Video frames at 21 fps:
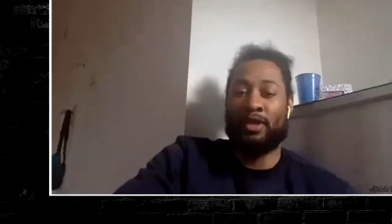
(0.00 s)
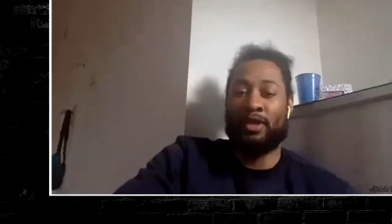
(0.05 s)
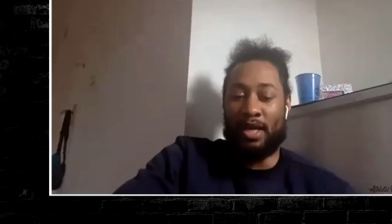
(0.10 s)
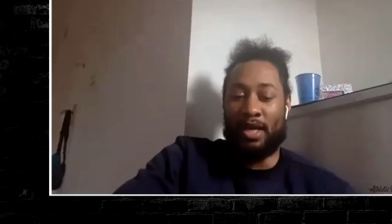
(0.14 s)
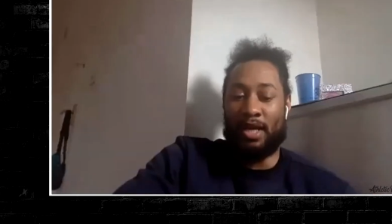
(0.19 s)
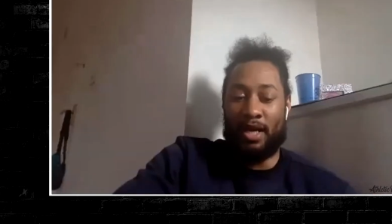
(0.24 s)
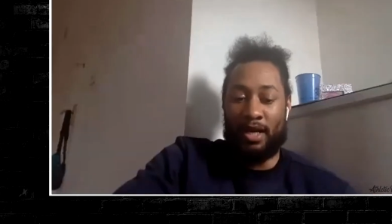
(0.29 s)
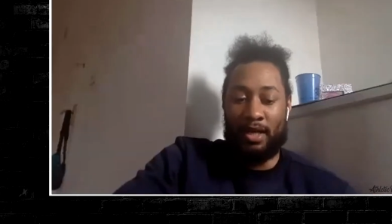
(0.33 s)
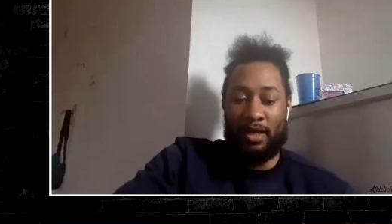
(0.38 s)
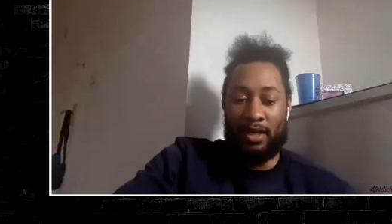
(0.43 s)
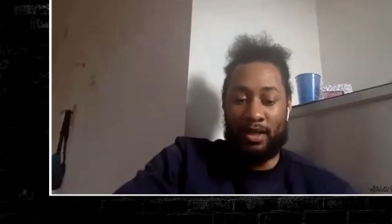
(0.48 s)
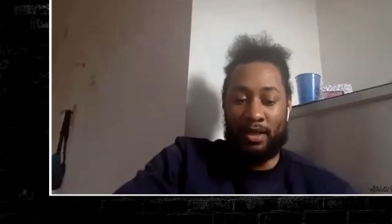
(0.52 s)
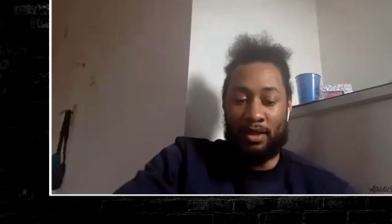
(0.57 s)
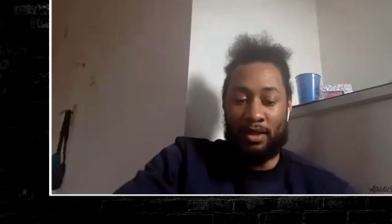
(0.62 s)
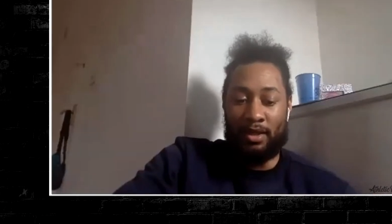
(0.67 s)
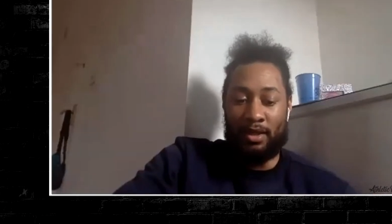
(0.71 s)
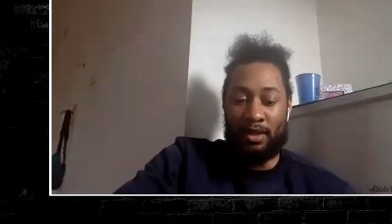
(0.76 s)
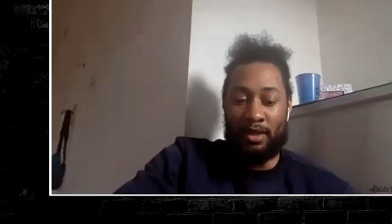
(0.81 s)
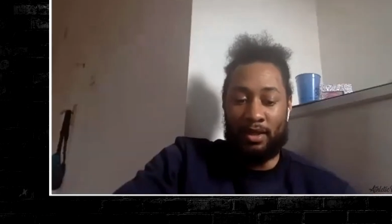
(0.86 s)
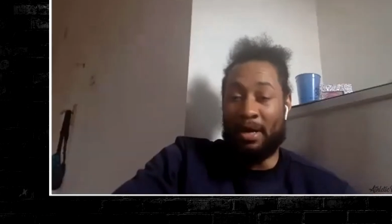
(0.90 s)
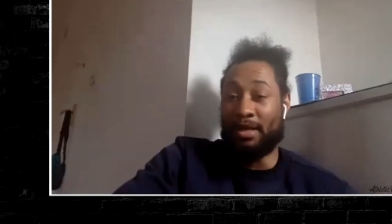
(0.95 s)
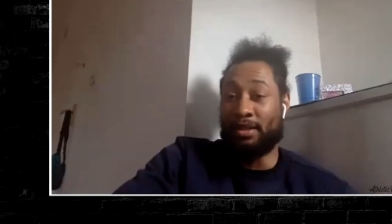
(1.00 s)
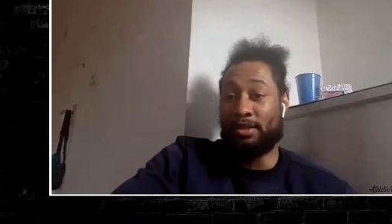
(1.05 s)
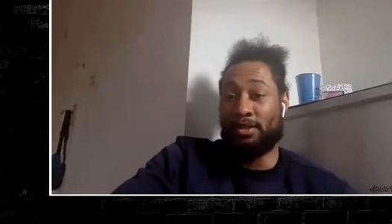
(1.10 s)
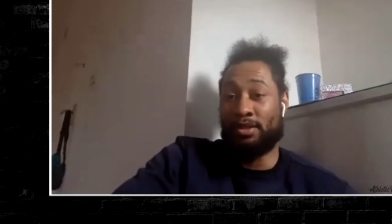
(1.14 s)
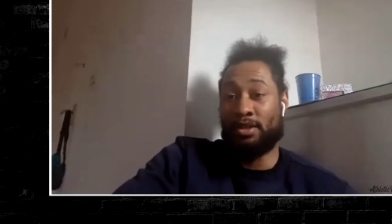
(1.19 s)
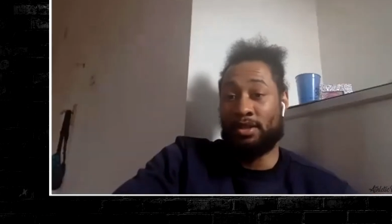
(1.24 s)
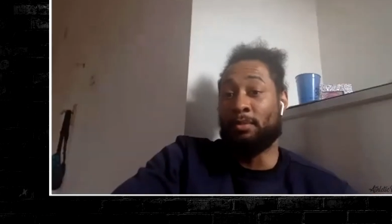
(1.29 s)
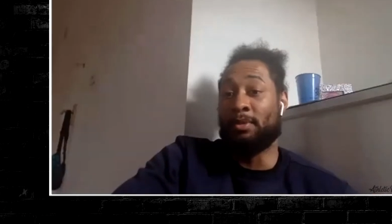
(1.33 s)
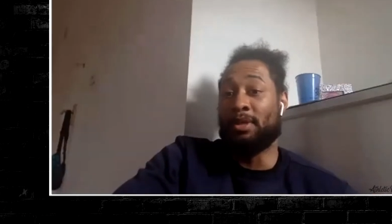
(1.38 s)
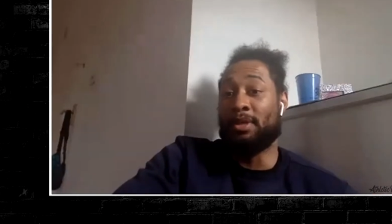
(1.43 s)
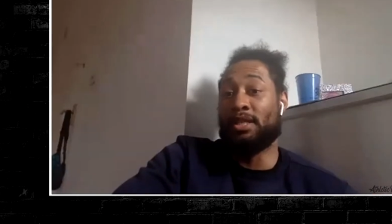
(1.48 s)
that I love about
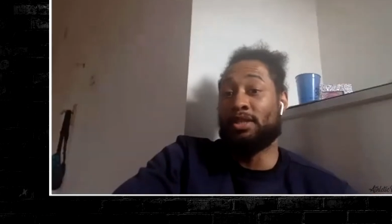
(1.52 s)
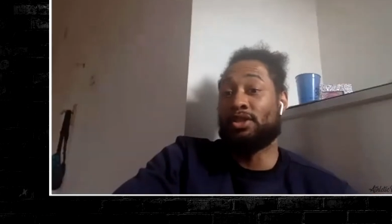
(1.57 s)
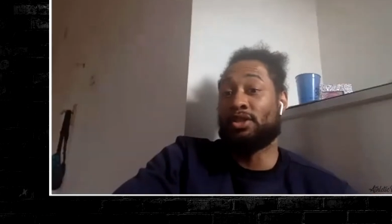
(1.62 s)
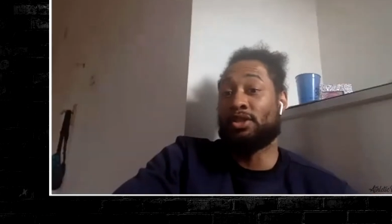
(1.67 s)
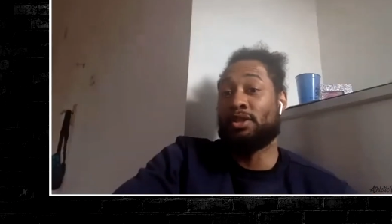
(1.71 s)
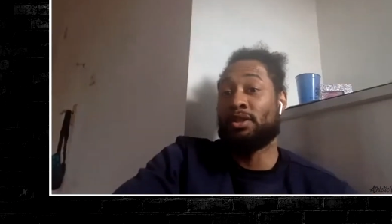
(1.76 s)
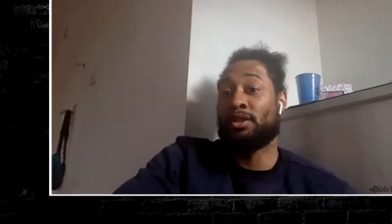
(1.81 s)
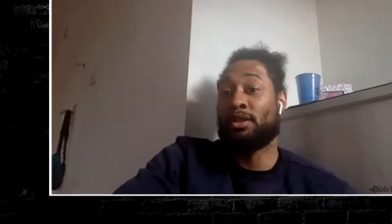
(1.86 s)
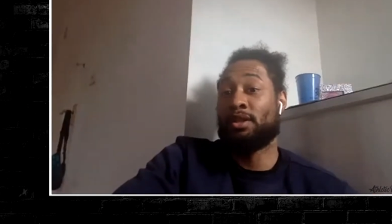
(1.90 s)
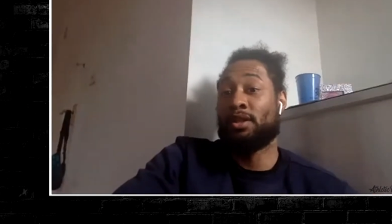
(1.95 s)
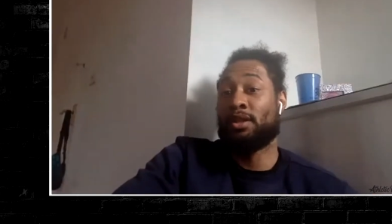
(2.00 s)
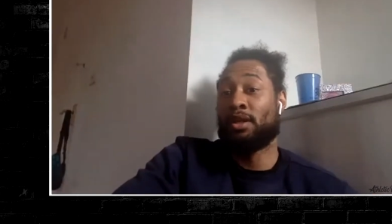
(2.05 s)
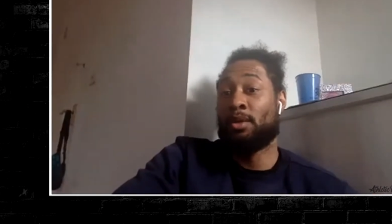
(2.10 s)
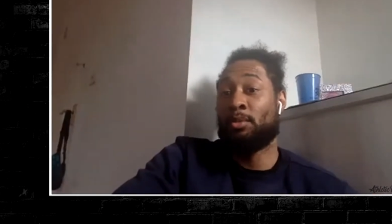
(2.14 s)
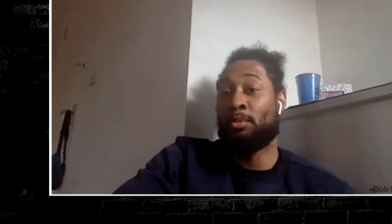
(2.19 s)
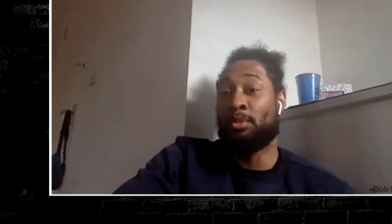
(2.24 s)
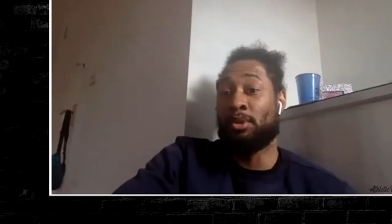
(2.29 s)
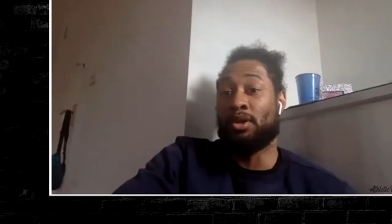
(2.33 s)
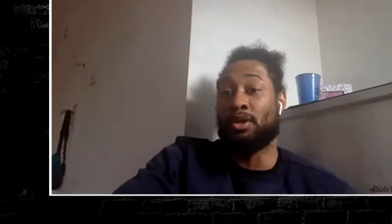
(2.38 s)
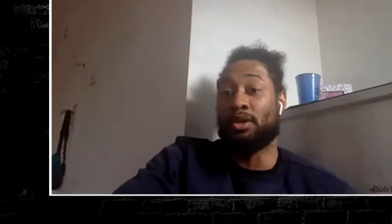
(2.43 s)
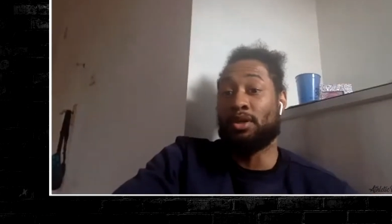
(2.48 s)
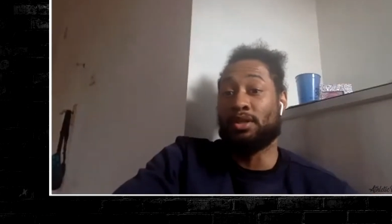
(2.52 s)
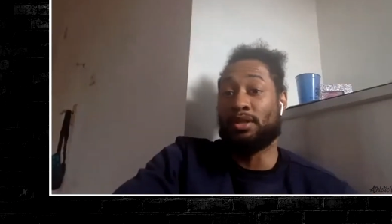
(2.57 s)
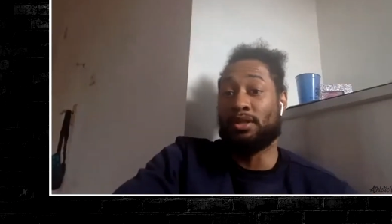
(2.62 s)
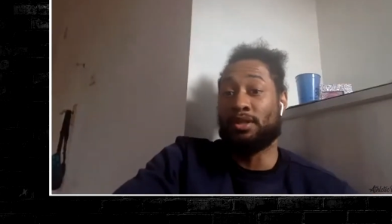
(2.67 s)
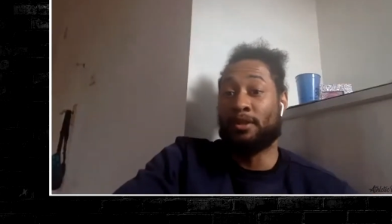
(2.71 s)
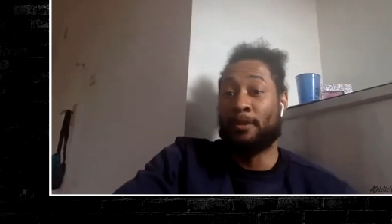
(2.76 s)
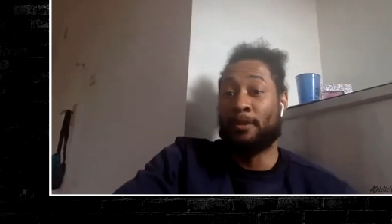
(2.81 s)
determination, because